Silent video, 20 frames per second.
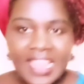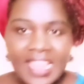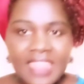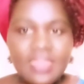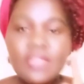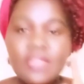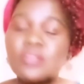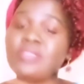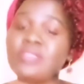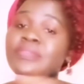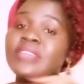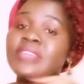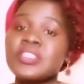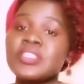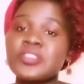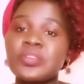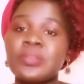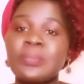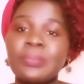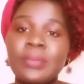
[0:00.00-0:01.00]
the
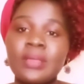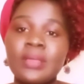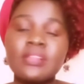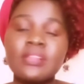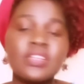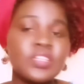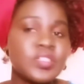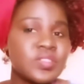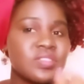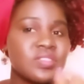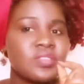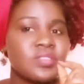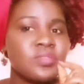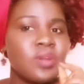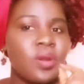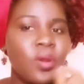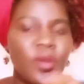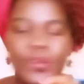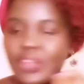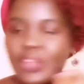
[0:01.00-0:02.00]
notification bell so that you're
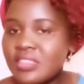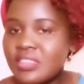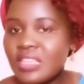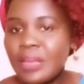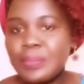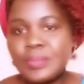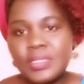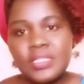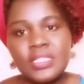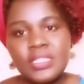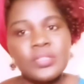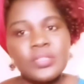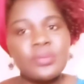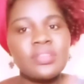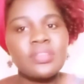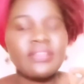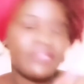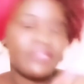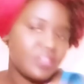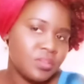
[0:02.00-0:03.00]
always updated on
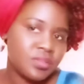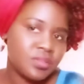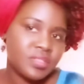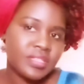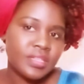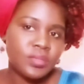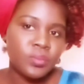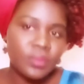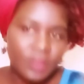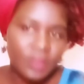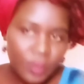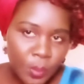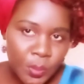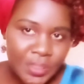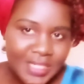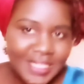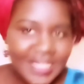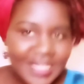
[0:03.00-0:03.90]
the videos that we load.